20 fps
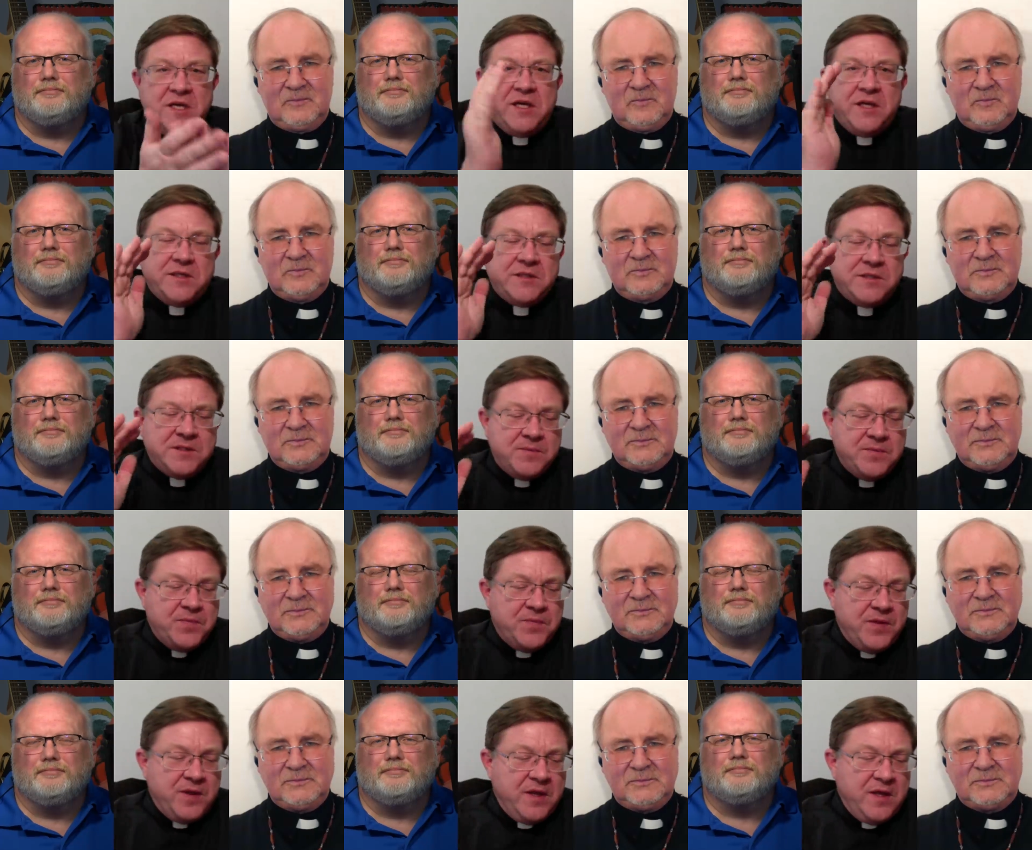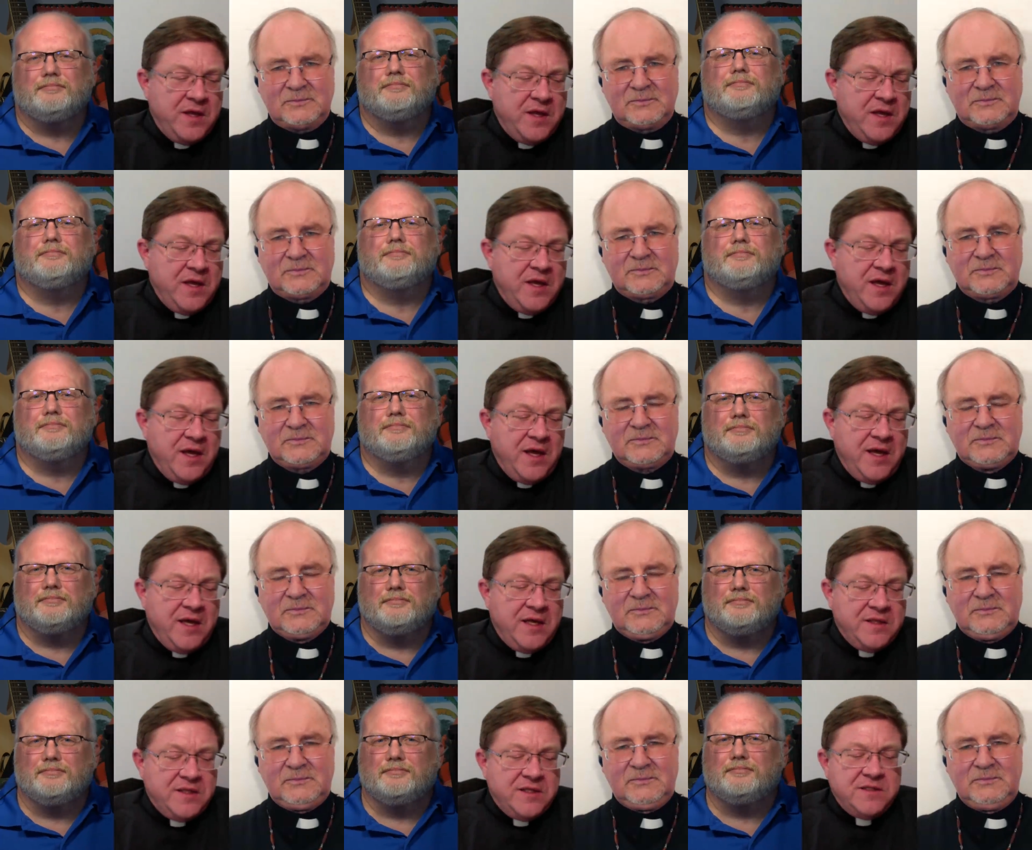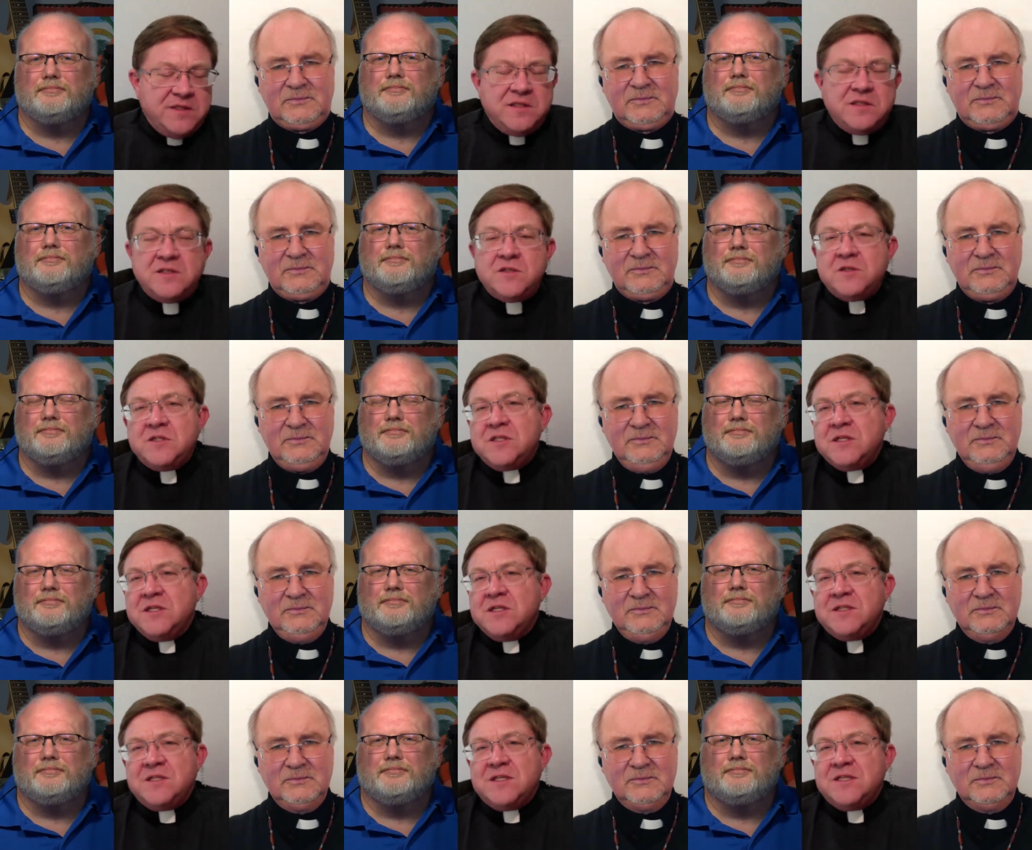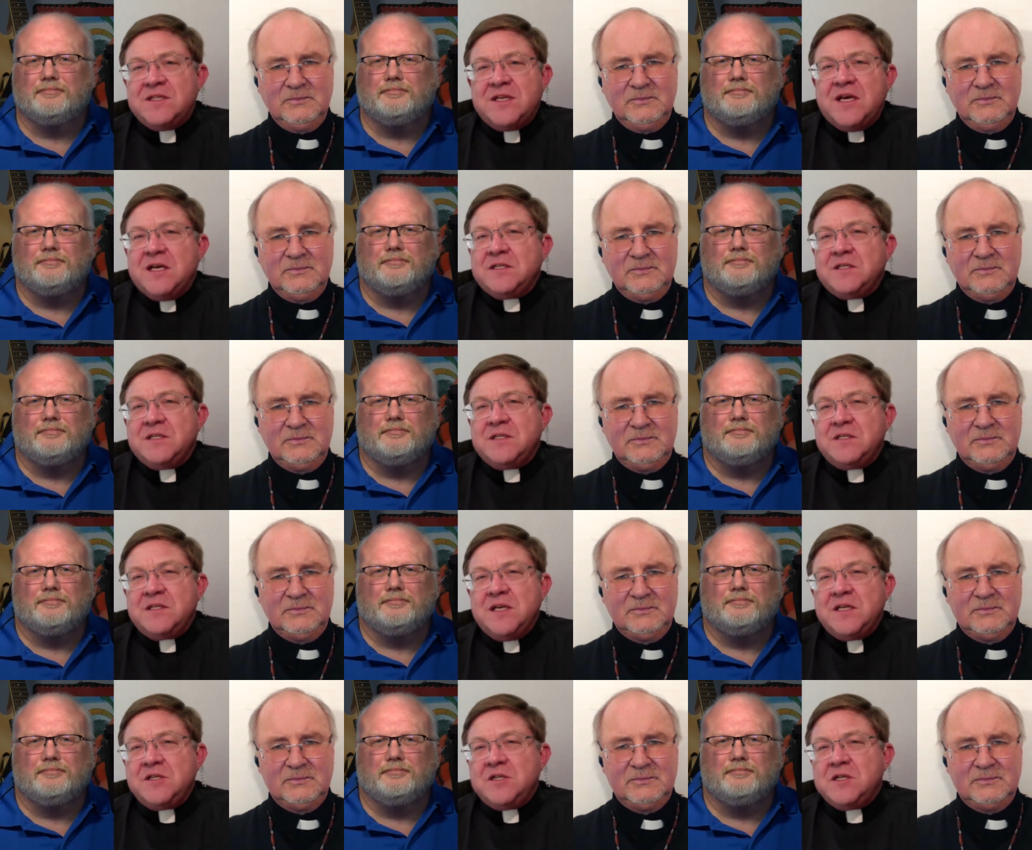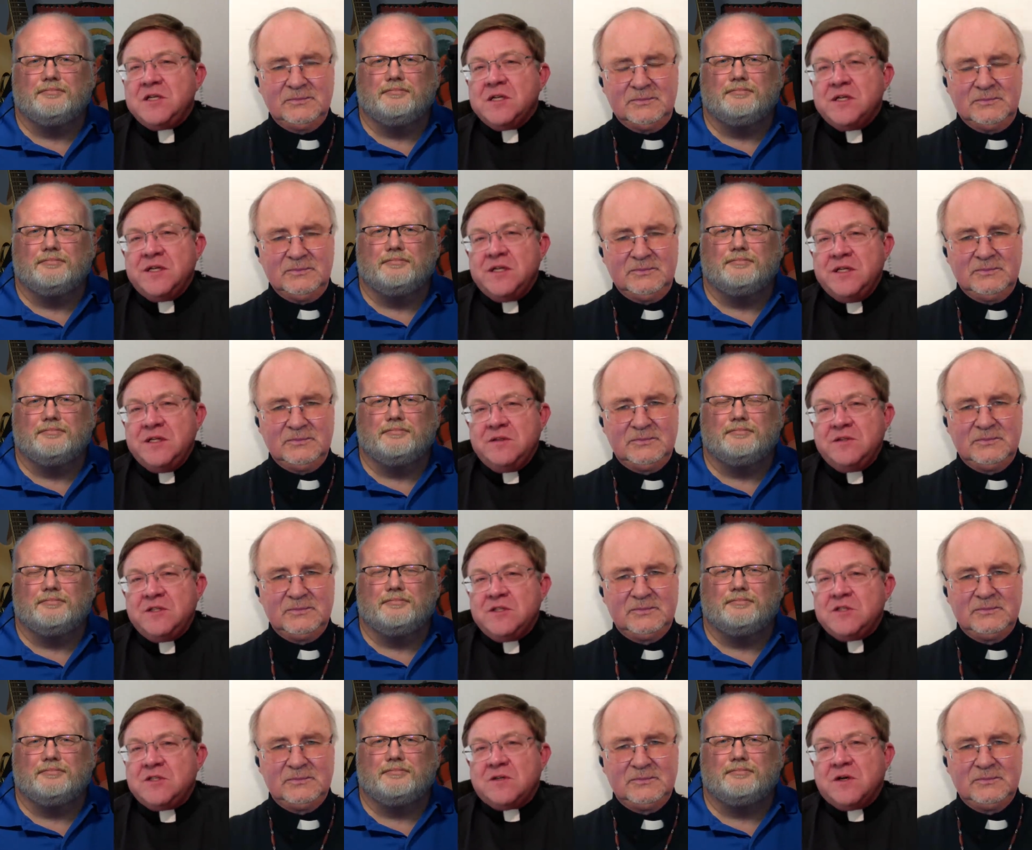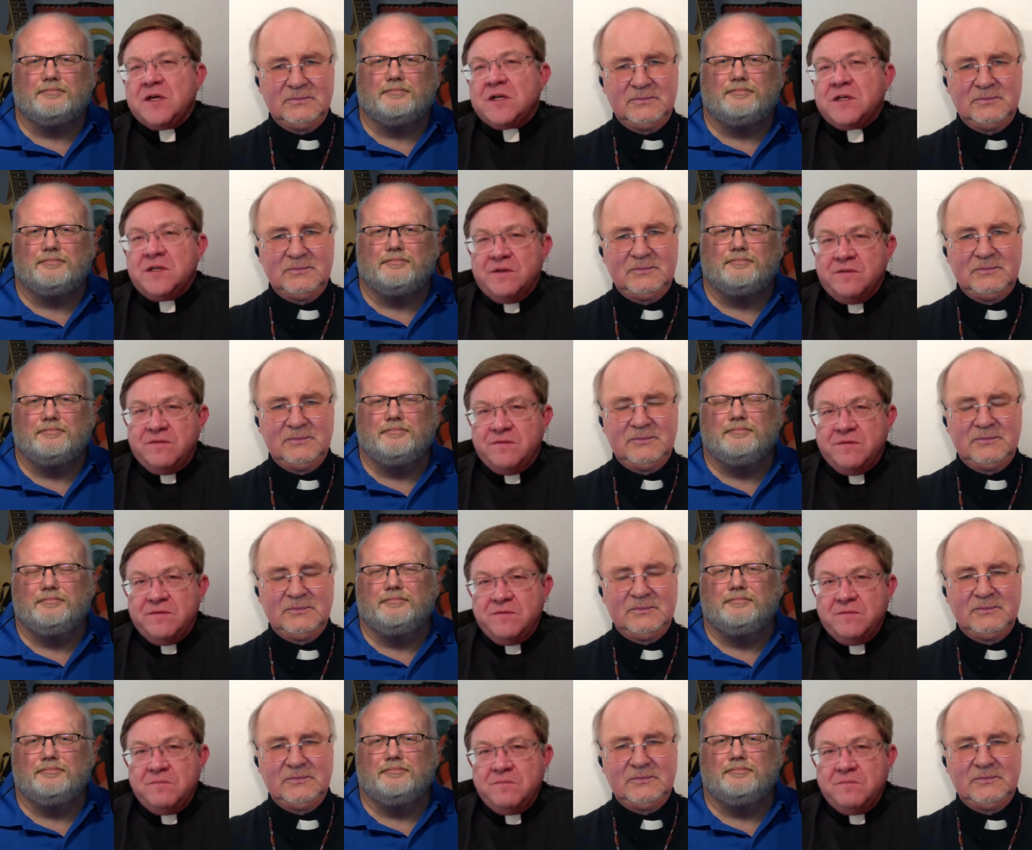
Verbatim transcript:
Speaker 1: your hands. And this is existentially destructive